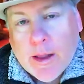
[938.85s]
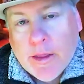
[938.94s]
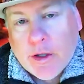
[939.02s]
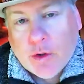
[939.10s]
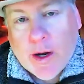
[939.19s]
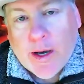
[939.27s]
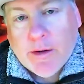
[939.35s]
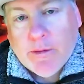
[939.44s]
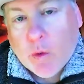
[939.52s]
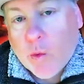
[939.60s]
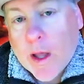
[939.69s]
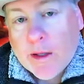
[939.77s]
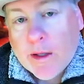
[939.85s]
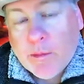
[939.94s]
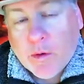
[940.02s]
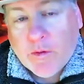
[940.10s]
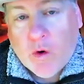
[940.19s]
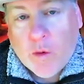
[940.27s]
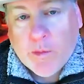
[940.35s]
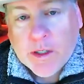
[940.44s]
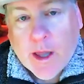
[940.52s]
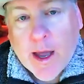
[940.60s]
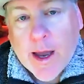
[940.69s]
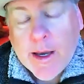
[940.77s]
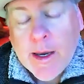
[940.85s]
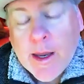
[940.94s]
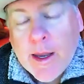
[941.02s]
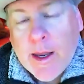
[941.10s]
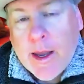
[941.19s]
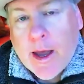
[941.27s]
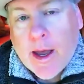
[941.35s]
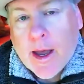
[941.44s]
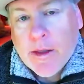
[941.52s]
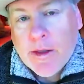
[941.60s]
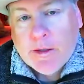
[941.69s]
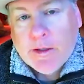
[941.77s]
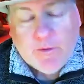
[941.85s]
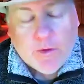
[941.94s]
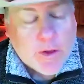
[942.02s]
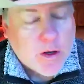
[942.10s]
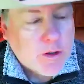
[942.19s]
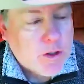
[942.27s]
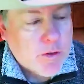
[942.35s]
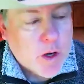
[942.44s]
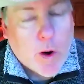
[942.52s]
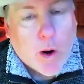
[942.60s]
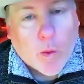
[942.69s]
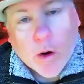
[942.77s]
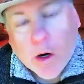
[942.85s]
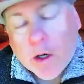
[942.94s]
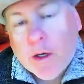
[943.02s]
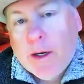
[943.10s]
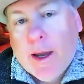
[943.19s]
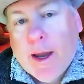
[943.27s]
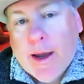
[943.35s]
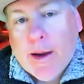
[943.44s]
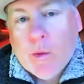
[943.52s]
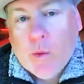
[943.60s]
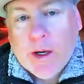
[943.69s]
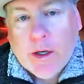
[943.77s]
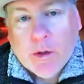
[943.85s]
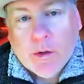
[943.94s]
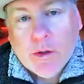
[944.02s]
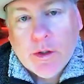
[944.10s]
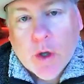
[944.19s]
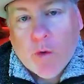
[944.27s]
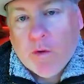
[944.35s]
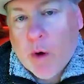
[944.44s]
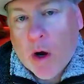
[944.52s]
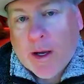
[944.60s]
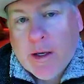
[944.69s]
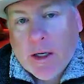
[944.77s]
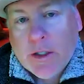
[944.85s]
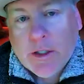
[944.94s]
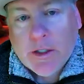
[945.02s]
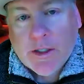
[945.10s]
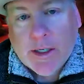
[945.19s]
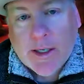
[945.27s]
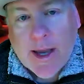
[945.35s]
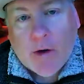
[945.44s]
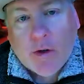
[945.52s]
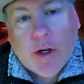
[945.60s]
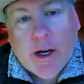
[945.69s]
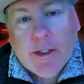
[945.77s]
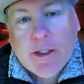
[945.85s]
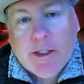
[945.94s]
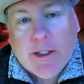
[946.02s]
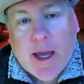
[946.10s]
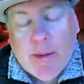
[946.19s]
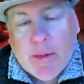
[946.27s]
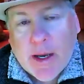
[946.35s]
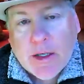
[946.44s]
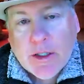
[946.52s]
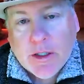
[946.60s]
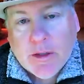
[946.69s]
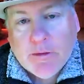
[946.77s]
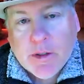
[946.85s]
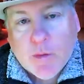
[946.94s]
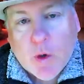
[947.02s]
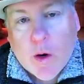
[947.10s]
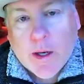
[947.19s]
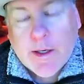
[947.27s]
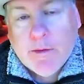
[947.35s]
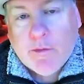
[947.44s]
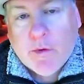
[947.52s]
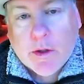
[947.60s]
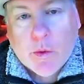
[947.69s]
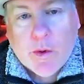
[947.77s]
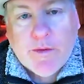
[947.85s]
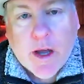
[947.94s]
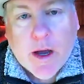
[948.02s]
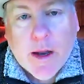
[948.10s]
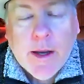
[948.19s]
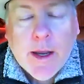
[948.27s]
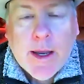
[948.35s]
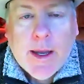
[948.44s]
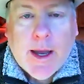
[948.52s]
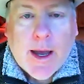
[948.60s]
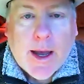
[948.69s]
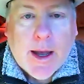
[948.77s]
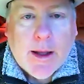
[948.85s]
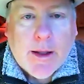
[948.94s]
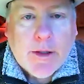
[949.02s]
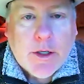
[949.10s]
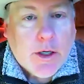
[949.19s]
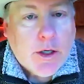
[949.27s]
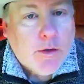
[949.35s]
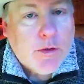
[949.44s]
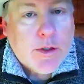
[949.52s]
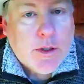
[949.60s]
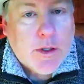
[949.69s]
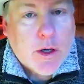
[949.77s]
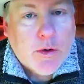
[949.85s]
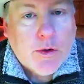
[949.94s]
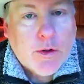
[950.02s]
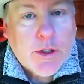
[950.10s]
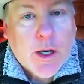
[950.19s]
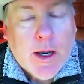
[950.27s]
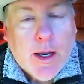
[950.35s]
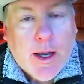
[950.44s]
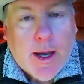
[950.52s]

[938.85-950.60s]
the trend of the relative performance line. For those who know our work, we use overbought conditions in downtrends. It's a combination of some quantitative work that we've done to use those